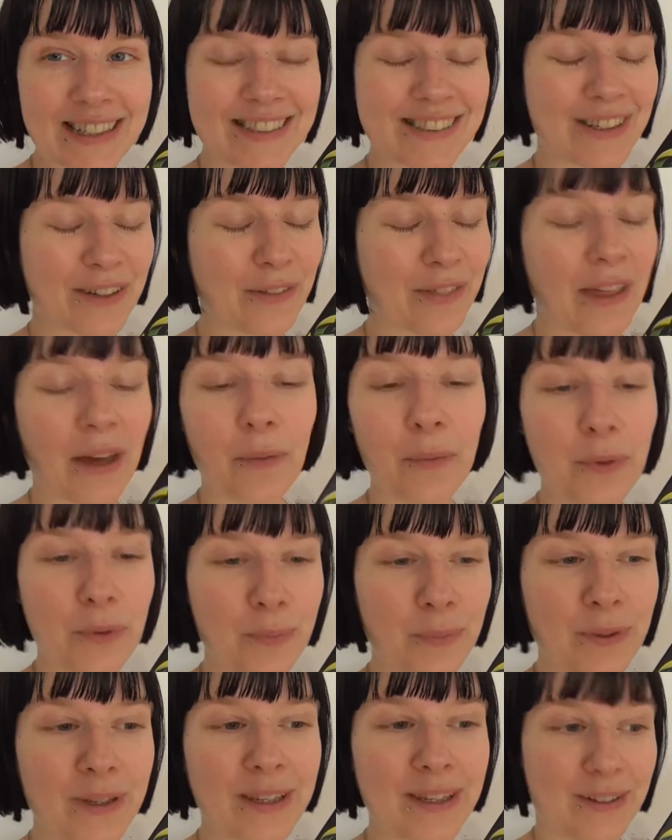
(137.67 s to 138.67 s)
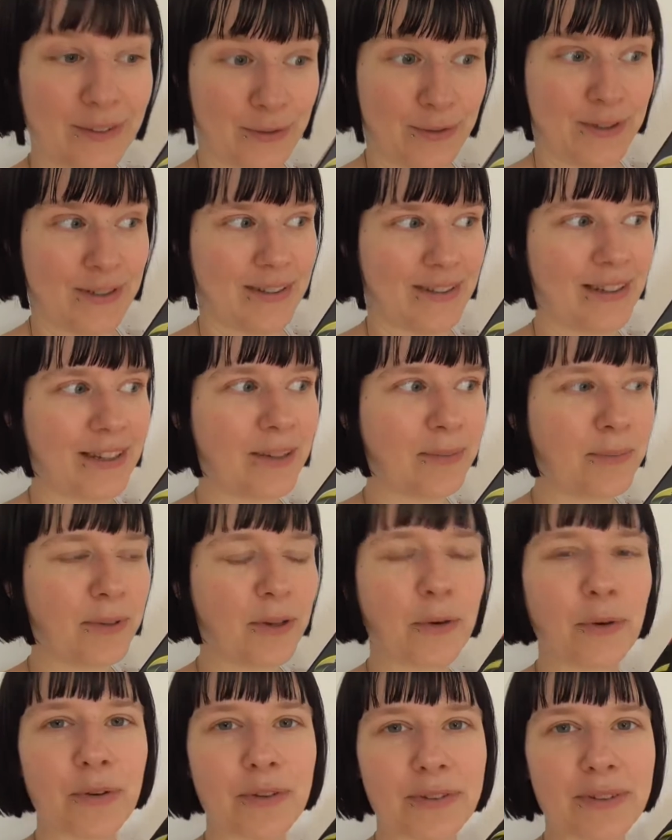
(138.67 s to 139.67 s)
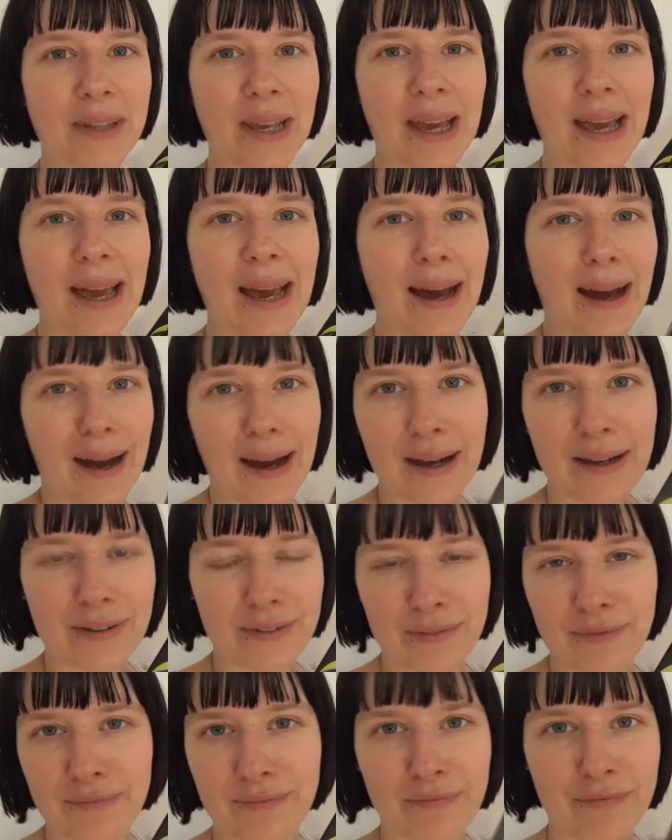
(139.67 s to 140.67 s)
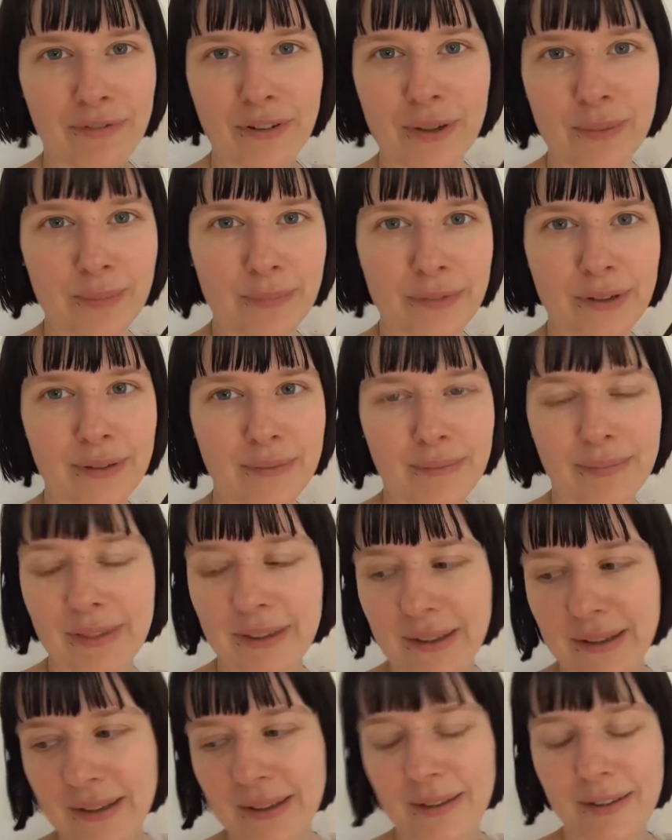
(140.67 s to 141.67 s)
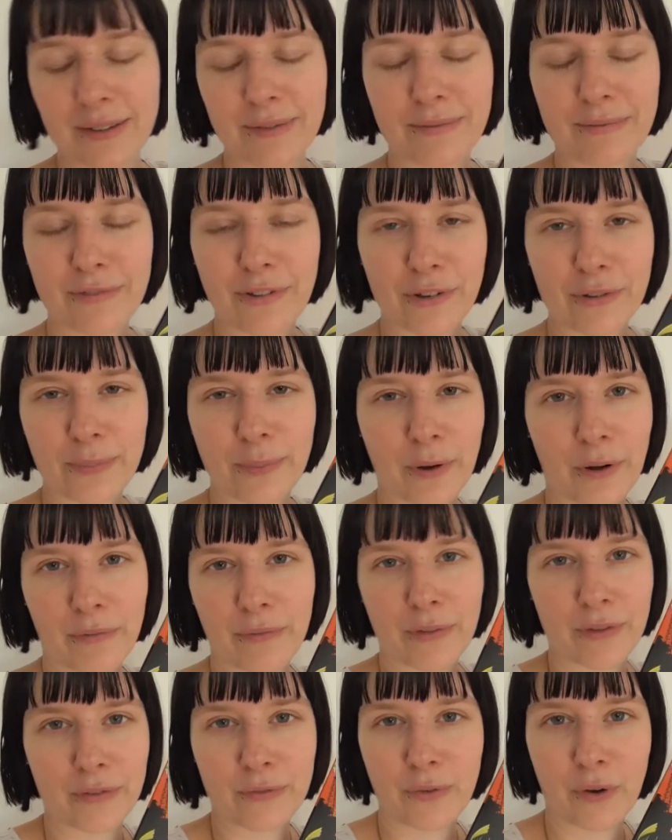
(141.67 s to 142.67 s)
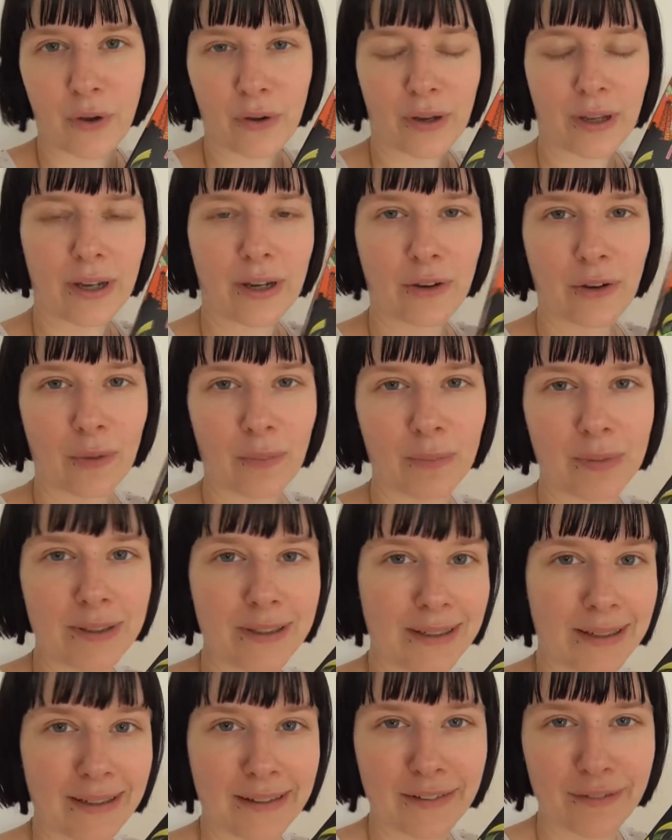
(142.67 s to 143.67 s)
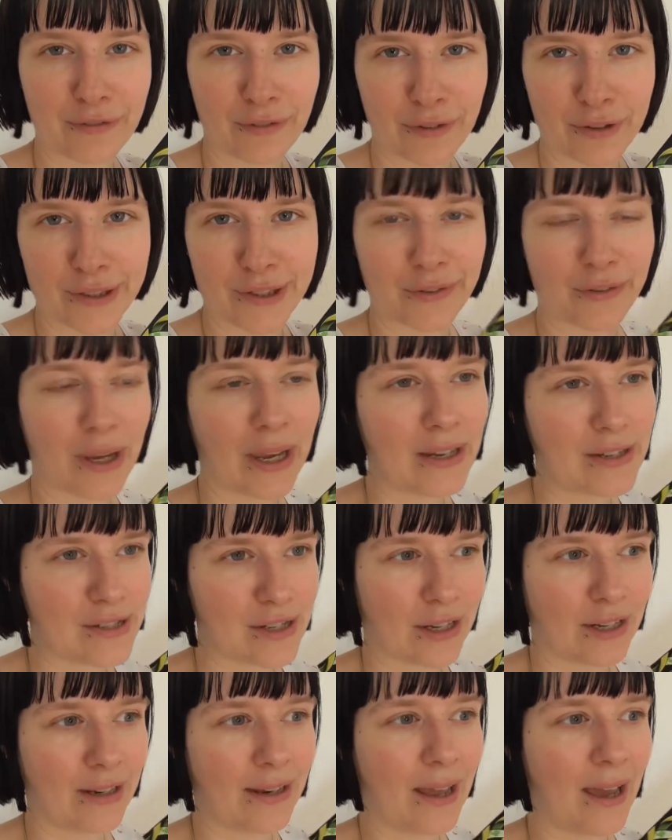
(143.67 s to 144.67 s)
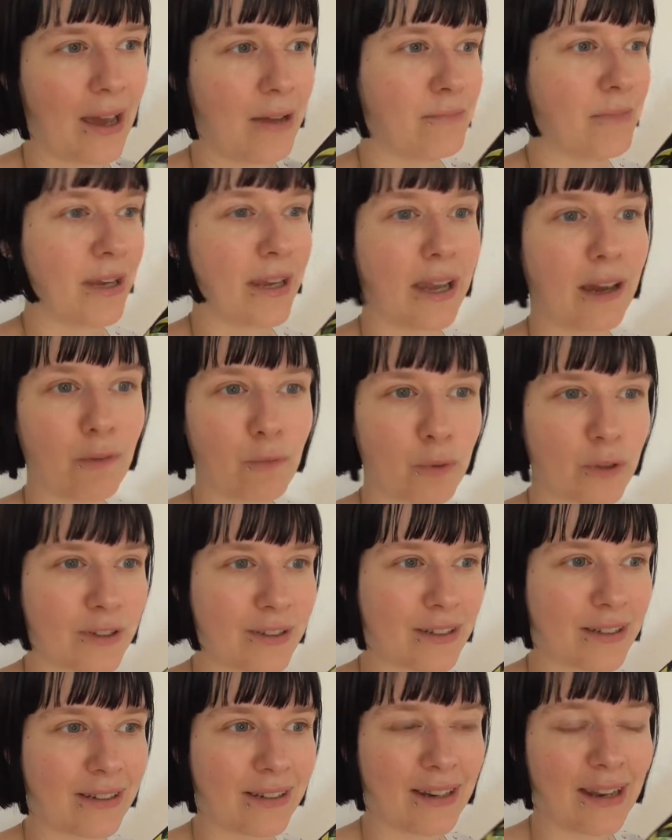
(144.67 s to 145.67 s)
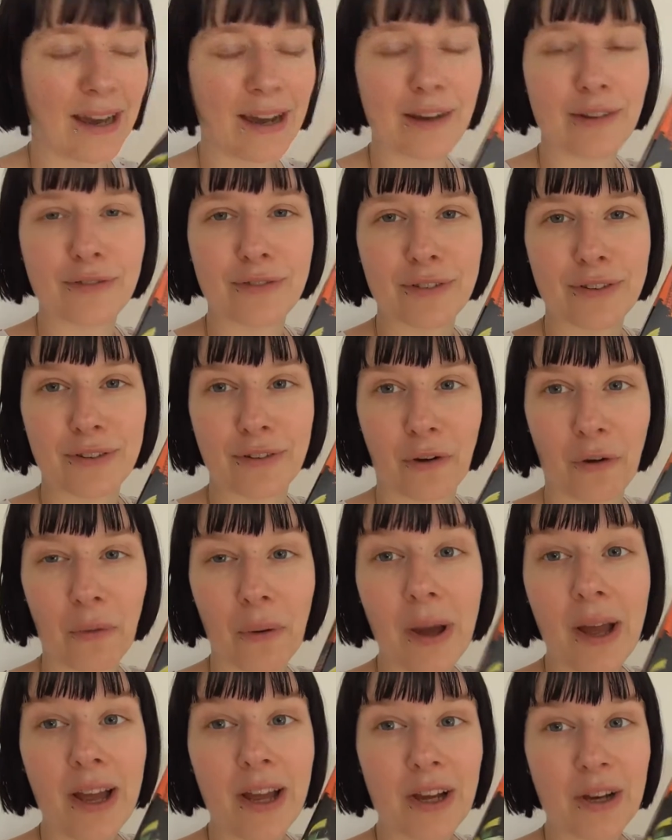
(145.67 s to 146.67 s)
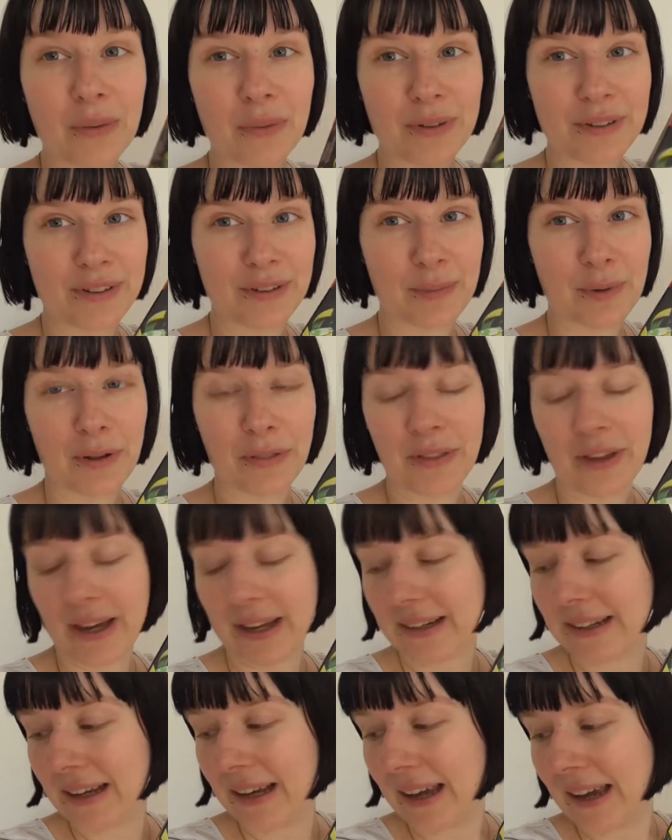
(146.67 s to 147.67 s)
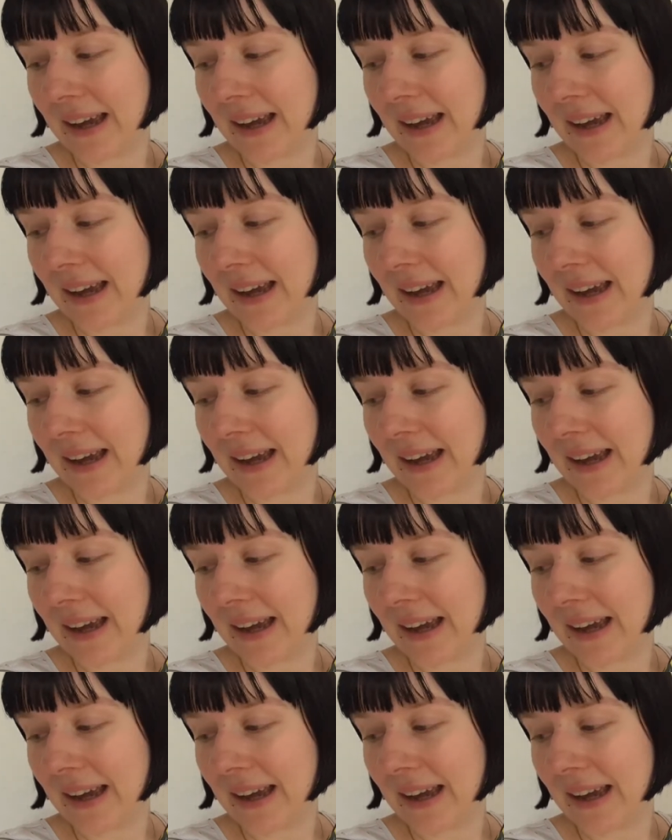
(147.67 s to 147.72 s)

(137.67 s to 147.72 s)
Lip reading: So that would be interesting because I filmed the first part of this vlog in a completely different location and my cat was still alive, so we'll see about that.